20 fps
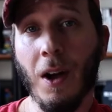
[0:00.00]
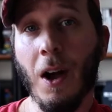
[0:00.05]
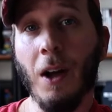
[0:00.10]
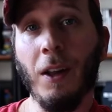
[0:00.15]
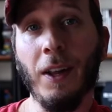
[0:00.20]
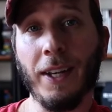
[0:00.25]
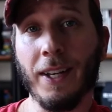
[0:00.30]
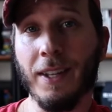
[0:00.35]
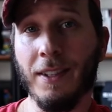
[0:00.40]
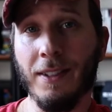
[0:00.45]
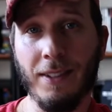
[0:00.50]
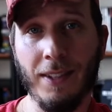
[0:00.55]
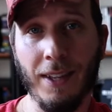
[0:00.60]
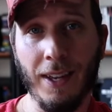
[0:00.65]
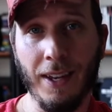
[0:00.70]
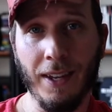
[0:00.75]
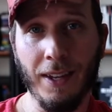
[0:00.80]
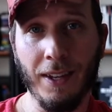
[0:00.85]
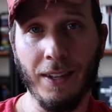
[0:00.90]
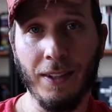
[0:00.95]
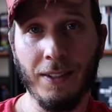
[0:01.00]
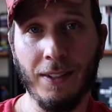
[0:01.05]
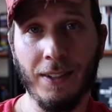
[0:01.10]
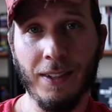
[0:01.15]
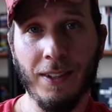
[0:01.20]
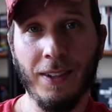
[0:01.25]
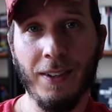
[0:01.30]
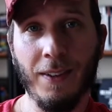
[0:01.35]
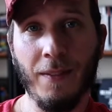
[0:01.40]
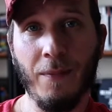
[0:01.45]
All I can say is,
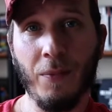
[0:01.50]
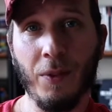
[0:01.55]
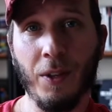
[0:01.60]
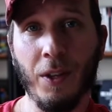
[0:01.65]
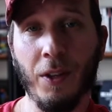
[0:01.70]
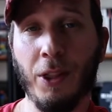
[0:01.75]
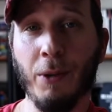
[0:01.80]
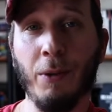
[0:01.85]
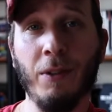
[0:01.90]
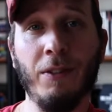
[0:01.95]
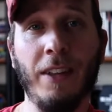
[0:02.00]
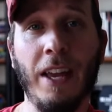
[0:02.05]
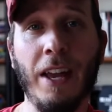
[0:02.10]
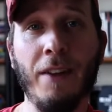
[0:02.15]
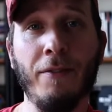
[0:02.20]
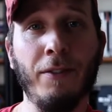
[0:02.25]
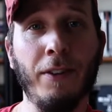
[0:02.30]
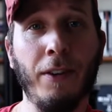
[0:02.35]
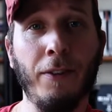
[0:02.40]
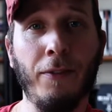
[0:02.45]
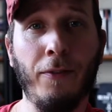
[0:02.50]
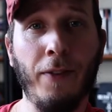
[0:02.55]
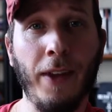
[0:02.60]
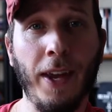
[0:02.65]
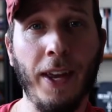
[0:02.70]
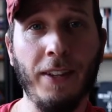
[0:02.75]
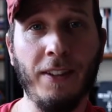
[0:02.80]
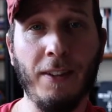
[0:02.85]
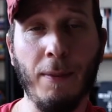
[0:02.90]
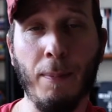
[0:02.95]
if there was ever a
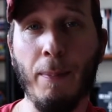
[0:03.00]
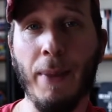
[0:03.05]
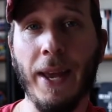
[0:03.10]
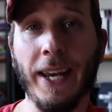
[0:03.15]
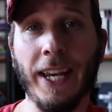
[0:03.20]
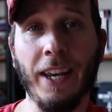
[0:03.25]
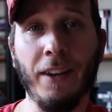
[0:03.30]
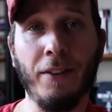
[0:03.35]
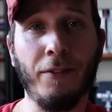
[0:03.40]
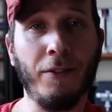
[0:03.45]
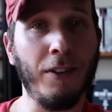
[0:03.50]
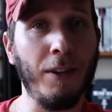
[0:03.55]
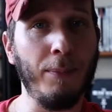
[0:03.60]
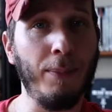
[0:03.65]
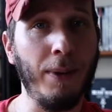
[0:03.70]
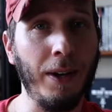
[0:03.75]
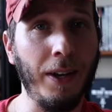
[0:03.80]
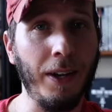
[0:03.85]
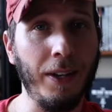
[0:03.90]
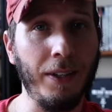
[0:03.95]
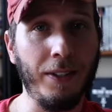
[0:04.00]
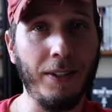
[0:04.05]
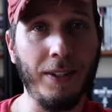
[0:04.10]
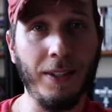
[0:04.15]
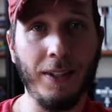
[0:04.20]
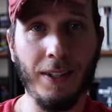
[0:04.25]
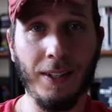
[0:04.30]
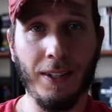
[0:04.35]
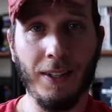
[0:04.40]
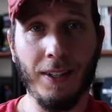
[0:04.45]
face begging for a punch,
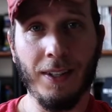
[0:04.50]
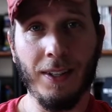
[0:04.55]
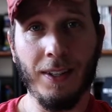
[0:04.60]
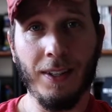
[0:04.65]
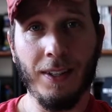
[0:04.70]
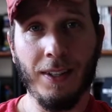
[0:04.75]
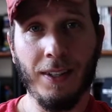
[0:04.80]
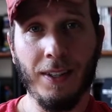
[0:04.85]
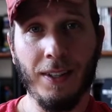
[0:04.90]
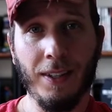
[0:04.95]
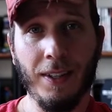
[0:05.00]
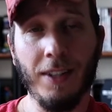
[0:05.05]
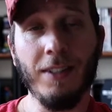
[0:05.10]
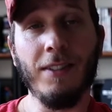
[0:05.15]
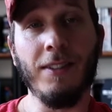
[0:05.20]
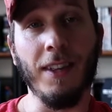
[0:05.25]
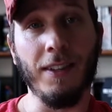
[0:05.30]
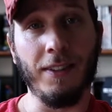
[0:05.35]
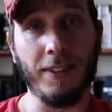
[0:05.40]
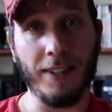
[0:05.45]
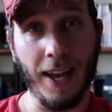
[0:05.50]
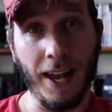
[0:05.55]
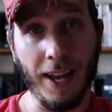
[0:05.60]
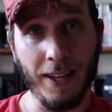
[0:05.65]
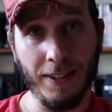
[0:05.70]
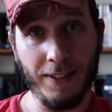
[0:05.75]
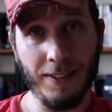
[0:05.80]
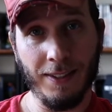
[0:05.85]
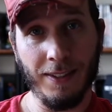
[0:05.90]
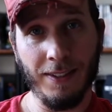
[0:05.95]
it's this
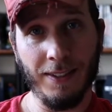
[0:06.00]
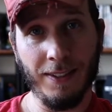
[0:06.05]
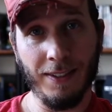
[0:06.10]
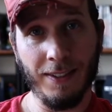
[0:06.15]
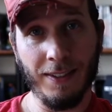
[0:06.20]
guy's.